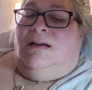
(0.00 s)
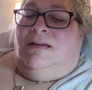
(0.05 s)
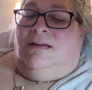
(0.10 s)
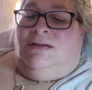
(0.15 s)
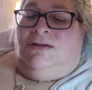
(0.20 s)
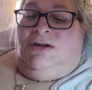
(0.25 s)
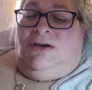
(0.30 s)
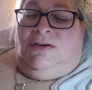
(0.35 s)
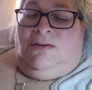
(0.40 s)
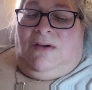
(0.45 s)

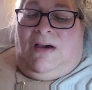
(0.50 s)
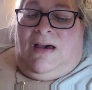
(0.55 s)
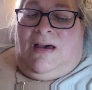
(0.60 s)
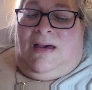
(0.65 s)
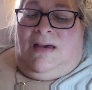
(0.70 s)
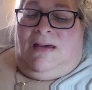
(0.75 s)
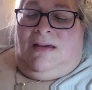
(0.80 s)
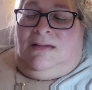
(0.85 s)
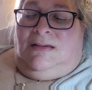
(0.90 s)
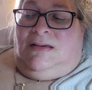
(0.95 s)
do
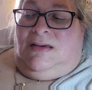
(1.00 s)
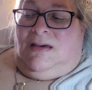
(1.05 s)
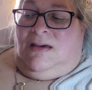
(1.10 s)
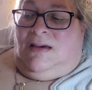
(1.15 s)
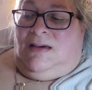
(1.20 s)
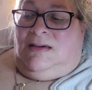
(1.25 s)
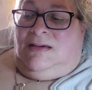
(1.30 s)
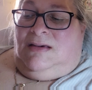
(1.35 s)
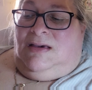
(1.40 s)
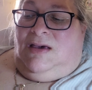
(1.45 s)
a
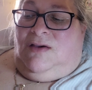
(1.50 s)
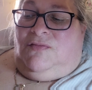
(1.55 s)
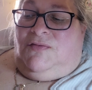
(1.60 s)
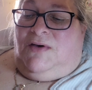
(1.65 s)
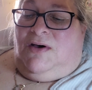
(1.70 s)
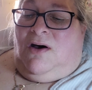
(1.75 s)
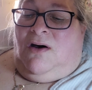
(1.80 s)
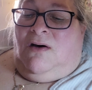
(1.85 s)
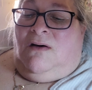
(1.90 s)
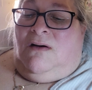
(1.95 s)
gift
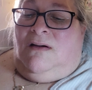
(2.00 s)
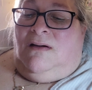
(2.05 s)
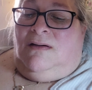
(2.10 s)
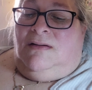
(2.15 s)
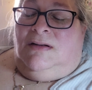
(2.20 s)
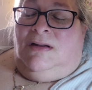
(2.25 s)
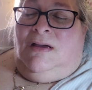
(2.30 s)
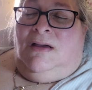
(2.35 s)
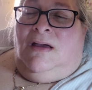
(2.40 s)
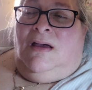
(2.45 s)

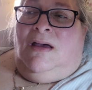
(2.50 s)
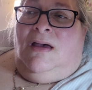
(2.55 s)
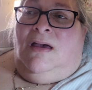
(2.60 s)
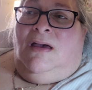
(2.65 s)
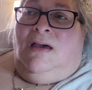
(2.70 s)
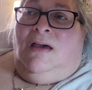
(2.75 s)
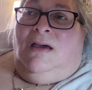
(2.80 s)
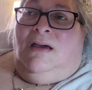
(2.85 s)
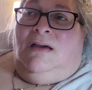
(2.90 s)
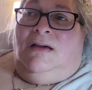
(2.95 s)
card
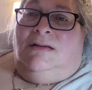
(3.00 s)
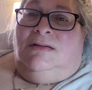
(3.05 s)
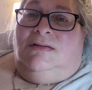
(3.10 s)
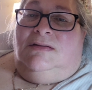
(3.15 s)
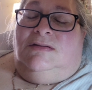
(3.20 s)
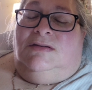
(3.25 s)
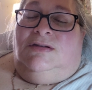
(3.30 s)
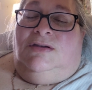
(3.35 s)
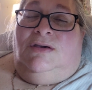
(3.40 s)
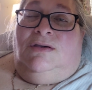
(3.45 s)

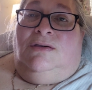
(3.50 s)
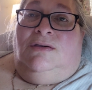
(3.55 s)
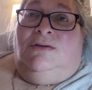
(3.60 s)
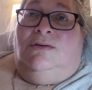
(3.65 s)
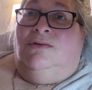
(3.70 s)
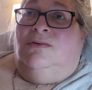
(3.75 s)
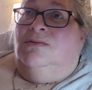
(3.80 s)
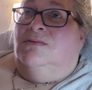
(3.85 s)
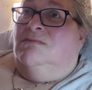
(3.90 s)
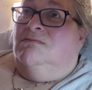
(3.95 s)

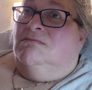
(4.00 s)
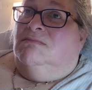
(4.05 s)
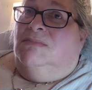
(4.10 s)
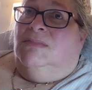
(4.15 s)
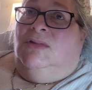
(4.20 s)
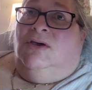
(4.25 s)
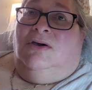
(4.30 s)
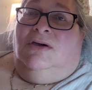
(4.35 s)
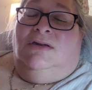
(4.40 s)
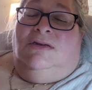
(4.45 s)
to,
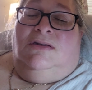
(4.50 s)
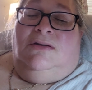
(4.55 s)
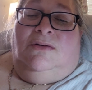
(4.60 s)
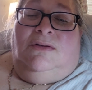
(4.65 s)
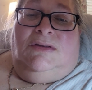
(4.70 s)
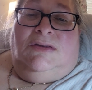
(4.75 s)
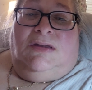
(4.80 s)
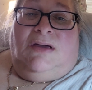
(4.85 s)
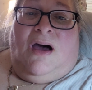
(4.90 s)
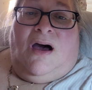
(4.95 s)
you could do
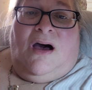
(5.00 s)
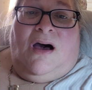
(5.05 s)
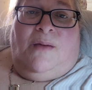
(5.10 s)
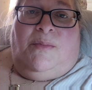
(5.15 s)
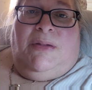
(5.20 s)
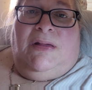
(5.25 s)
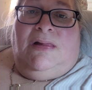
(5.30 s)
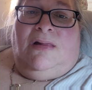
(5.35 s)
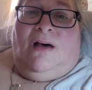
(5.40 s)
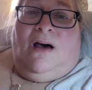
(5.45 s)
it to
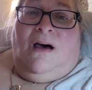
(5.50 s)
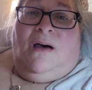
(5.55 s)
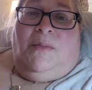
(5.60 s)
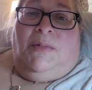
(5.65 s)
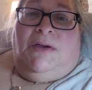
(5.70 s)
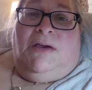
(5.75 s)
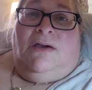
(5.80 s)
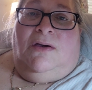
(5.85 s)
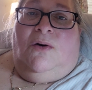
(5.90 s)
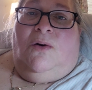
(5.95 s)
Hobby
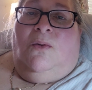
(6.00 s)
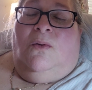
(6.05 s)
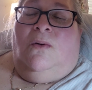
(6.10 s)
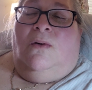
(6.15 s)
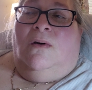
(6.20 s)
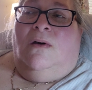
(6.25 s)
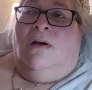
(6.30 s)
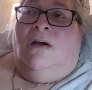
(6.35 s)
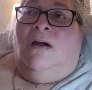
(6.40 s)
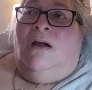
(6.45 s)
Lobby,
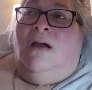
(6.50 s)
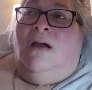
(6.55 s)
or